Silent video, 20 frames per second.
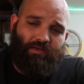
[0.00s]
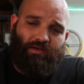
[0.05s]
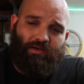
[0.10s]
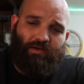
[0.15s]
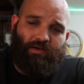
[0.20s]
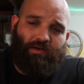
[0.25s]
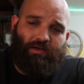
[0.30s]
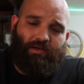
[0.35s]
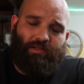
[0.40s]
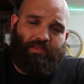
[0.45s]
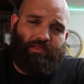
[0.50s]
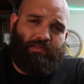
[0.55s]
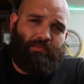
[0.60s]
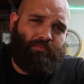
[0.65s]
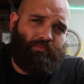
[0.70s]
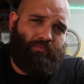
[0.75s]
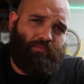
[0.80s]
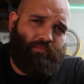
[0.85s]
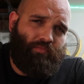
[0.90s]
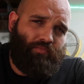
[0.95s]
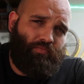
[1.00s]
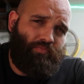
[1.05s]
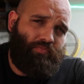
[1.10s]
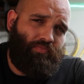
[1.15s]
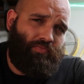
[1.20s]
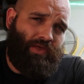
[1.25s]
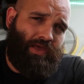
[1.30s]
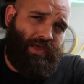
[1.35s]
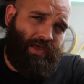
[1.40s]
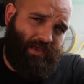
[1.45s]

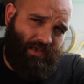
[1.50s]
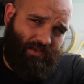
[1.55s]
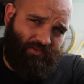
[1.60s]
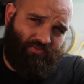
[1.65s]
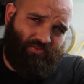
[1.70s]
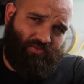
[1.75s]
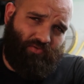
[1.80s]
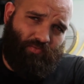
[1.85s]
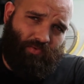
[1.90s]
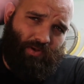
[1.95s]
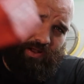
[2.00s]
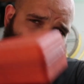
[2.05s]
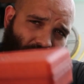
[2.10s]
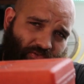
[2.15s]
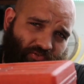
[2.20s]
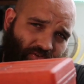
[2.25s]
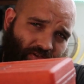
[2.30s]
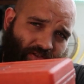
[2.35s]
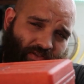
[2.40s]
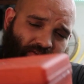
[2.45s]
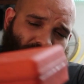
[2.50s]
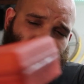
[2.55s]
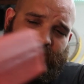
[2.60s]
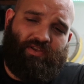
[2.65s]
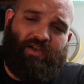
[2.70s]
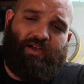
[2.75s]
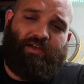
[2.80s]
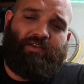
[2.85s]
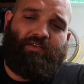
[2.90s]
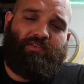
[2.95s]
that has the ratchet and
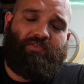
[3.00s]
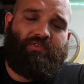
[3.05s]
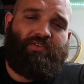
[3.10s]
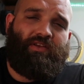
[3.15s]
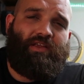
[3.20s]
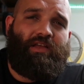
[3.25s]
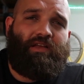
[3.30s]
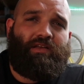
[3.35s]
socket set,